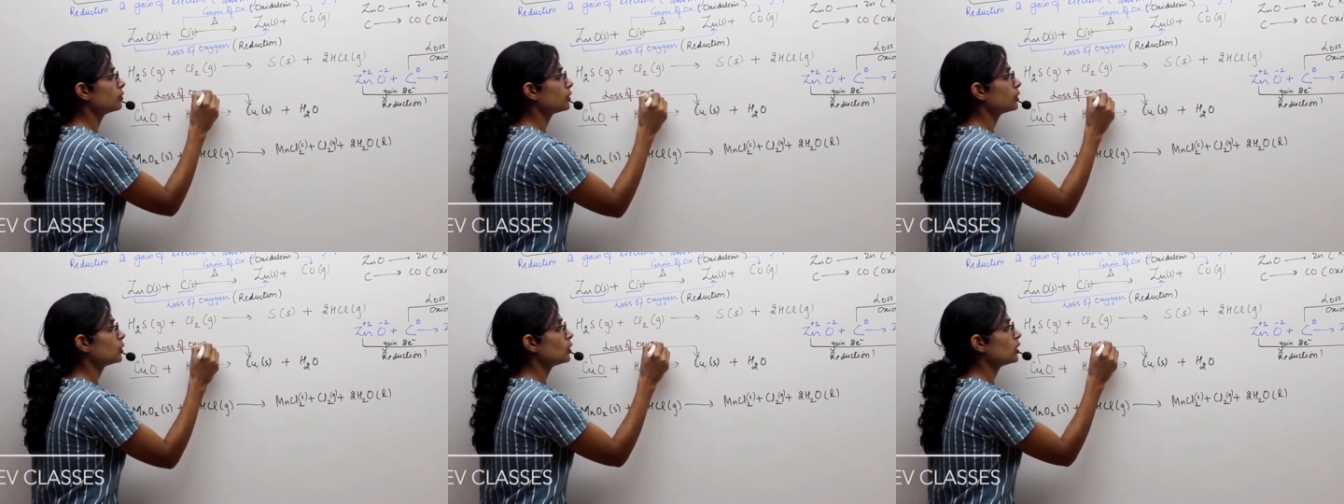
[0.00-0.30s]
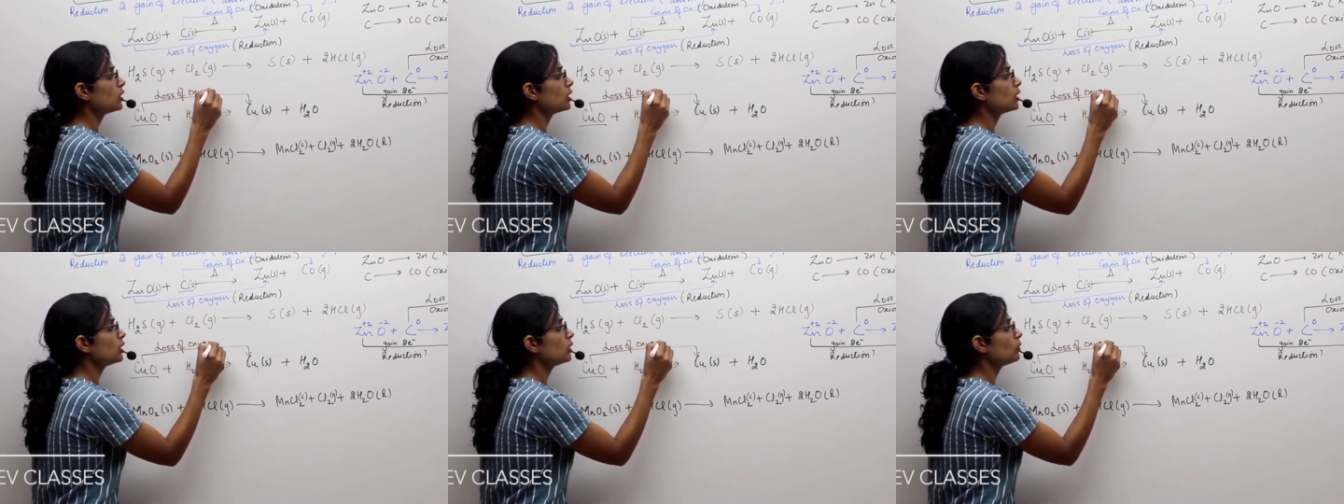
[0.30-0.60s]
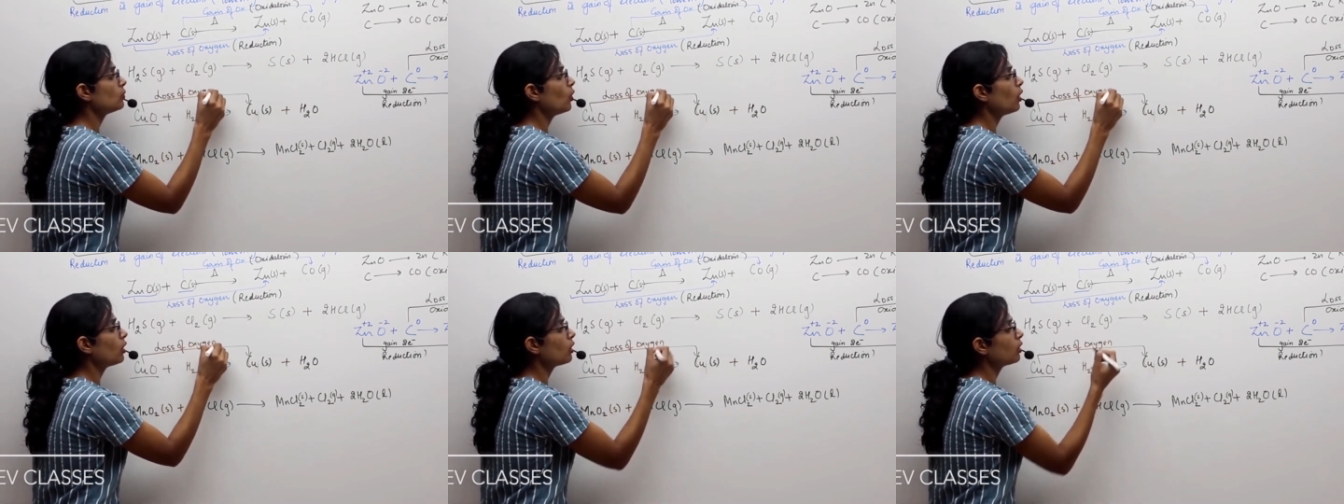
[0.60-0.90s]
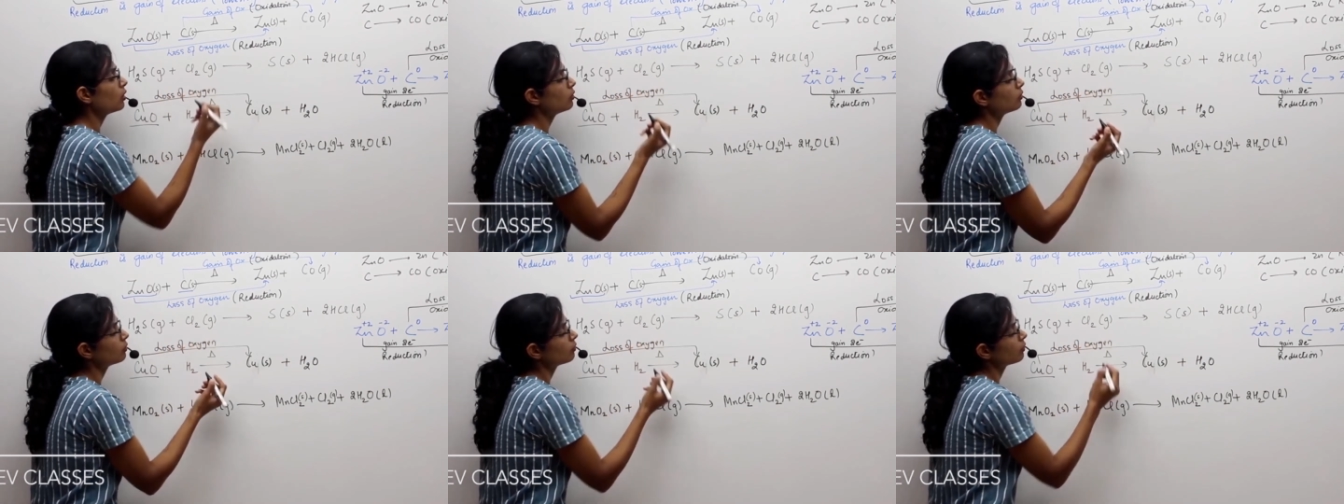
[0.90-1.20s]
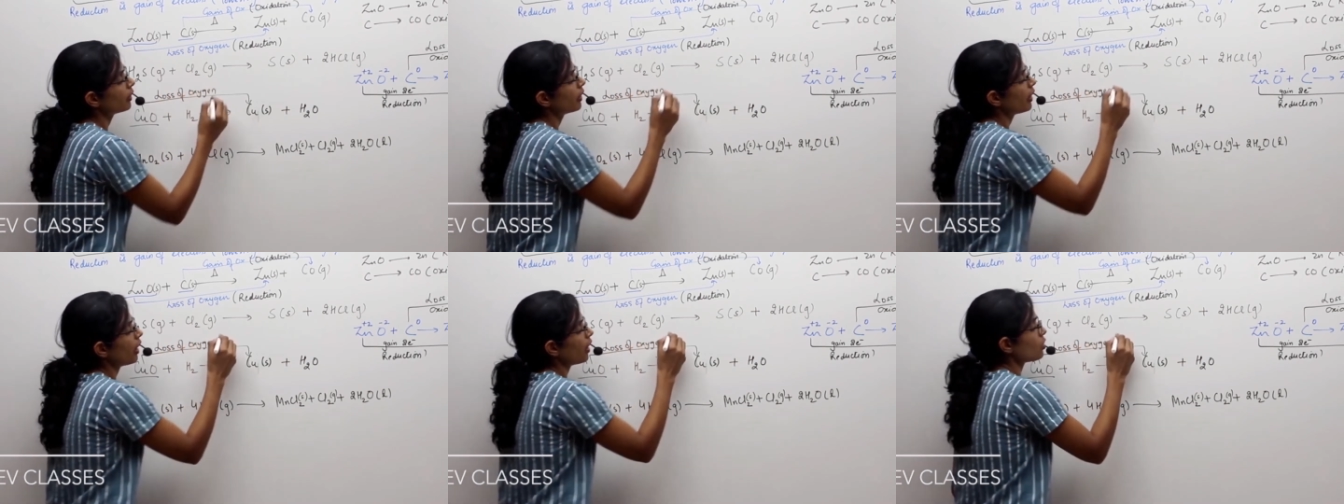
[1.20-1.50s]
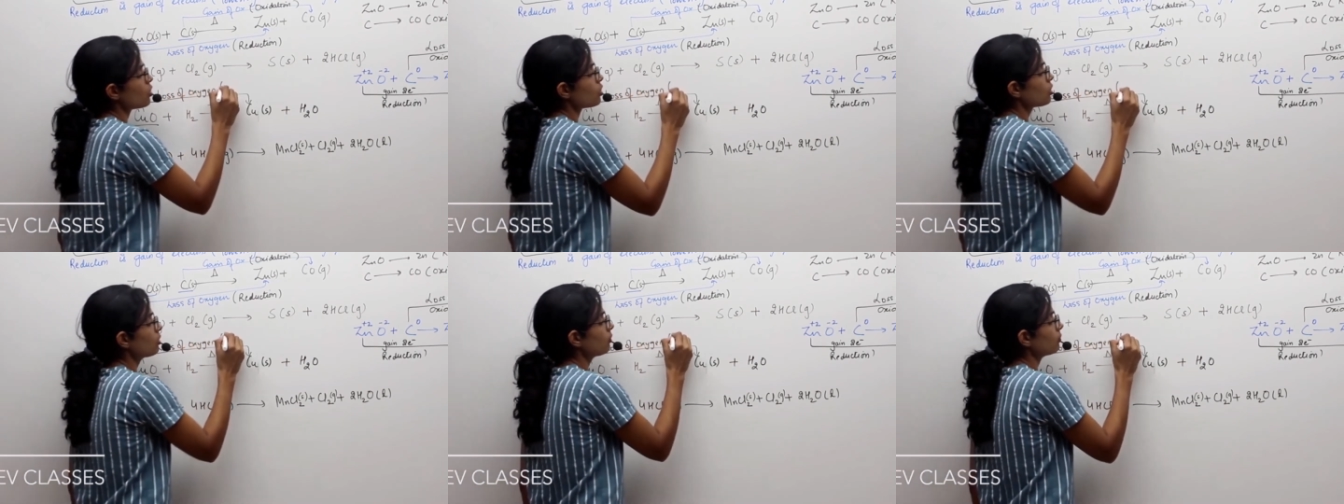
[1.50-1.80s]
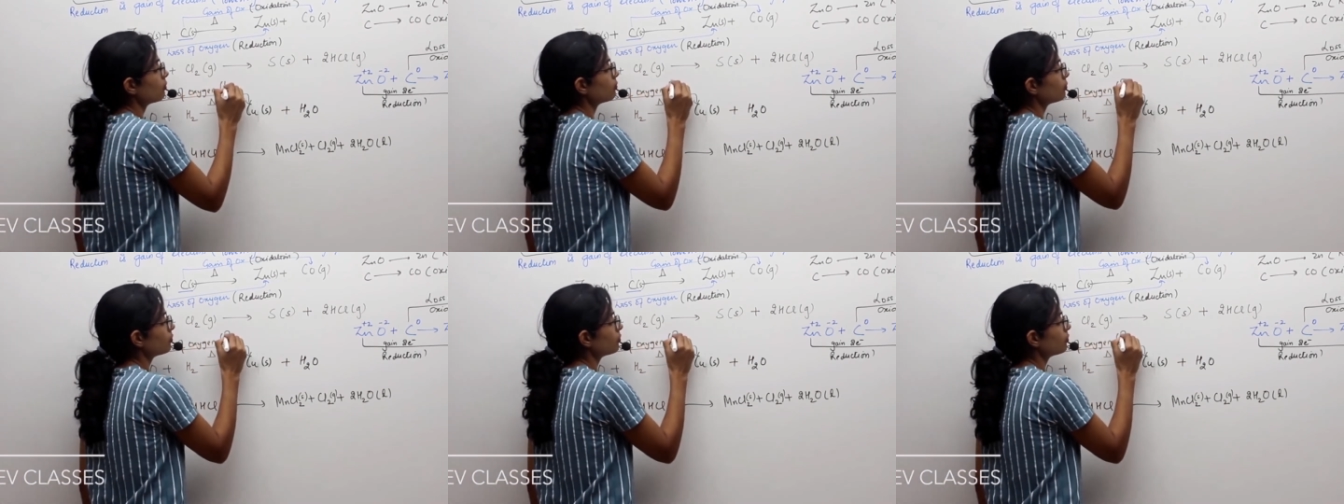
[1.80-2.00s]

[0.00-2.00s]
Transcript: So this is what? Reduction.